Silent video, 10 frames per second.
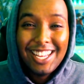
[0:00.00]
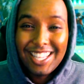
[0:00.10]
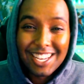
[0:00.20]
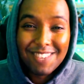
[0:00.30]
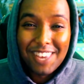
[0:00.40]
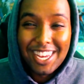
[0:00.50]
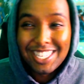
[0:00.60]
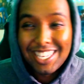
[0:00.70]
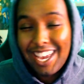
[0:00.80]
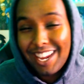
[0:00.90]
that's
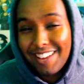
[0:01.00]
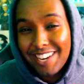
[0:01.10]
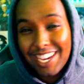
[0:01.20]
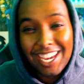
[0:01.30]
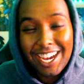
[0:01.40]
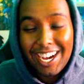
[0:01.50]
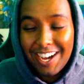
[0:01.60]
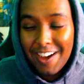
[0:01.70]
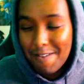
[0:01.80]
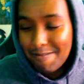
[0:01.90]
messed anyway
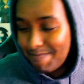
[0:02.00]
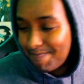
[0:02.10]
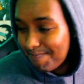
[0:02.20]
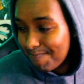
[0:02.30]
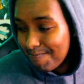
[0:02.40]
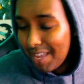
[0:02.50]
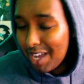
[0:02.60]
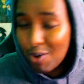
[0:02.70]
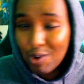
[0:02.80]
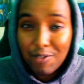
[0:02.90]
um
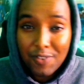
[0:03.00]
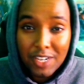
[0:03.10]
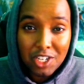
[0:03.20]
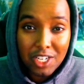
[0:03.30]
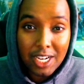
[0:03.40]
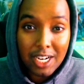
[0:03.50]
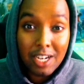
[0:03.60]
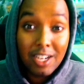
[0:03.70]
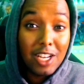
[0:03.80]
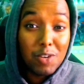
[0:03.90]
chronophages here,
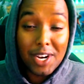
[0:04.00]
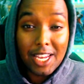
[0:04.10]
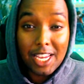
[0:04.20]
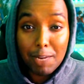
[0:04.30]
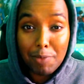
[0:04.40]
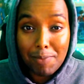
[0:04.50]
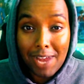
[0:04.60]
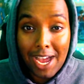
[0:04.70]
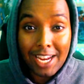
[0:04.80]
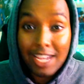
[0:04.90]
ready to eat up the
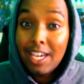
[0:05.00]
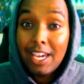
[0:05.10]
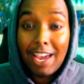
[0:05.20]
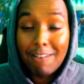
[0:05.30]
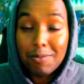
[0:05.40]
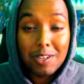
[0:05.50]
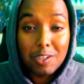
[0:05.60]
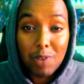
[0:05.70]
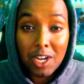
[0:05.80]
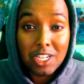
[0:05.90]
planet.
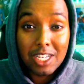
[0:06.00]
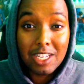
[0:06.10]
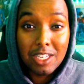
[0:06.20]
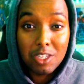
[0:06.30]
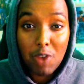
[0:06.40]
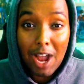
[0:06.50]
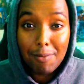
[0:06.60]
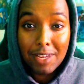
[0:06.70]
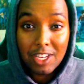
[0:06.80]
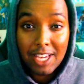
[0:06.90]
Everybody's rushing and
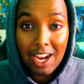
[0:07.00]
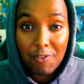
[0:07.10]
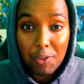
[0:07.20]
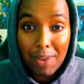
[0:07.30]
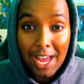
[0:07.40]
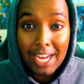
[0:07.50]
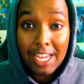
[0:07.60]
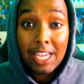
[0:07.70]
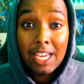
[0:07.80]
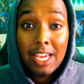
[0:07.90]
scrabbling to get off the
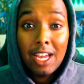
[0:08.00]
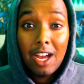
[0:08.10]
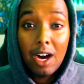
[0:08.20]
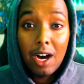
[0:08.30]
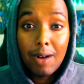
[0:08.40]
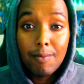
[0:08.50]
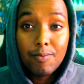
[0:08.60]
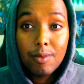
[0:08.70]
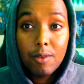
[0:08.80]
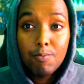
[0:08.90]
planet. Um,
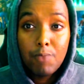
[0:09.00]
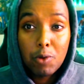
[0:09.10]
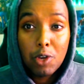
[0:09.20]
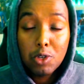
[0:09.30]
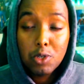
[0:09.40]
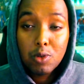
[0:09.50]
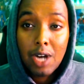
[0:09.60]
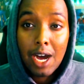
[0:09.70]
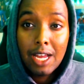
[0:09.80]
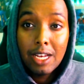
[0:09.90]
but we also
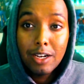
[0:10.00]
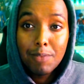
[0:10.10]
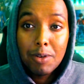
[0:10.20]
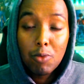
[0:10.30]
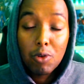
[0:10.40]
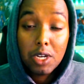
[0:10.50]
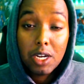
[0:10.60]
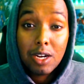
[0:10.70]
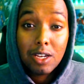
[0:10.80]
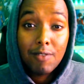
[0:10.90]
got a little bit more
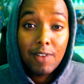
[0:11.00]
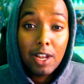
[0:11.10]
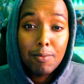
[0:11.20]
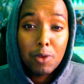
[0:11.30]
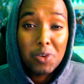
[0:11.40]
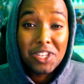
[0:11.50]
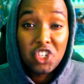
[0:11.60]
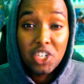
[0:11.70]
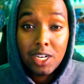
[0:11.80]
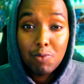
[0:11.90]
character development with
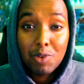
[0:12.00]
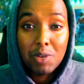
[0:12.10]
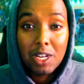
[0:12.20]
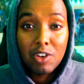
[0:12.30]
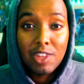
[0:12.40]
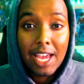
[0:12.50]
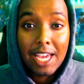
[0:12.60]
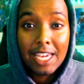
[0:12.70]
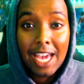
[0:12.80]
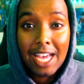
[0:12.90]
Jin, where we learned that
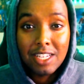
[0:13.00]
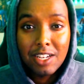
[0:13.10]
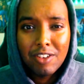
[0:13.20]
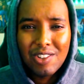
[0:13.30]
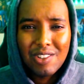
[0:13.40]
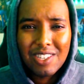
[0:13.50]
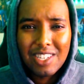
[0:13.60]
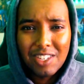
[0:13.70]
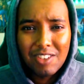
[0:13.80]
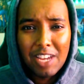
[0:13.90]
he has a little
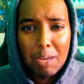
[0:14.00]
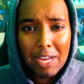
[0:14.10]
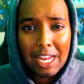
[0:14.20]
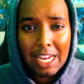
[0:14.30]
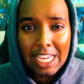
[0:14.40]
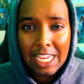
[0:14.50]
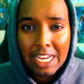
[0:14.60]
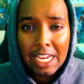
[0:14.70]
sister named Colleen